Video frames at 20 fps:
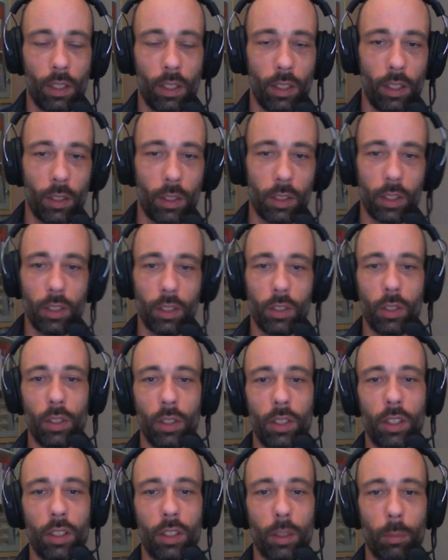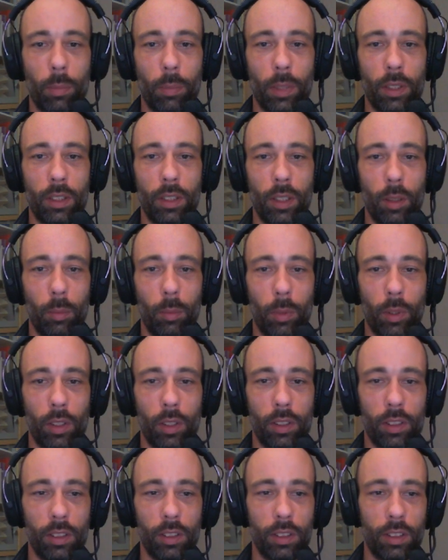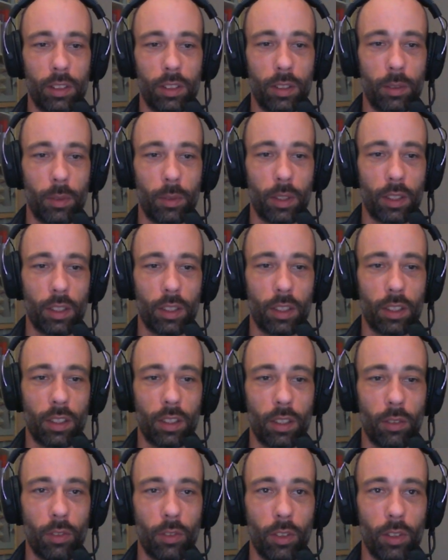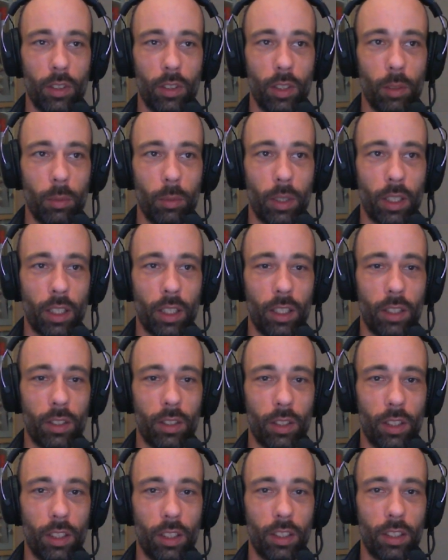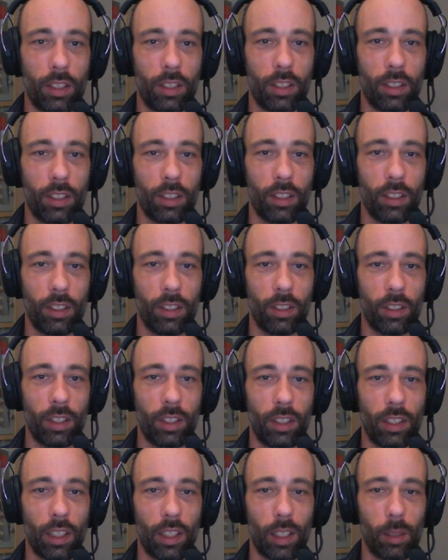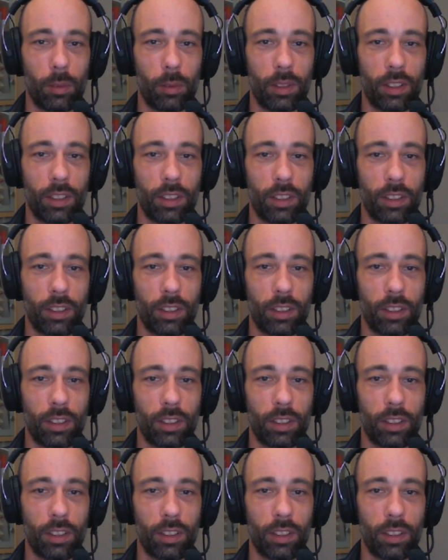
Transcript: Those choices are pretty important because if you don't make any choice, you're in doubt,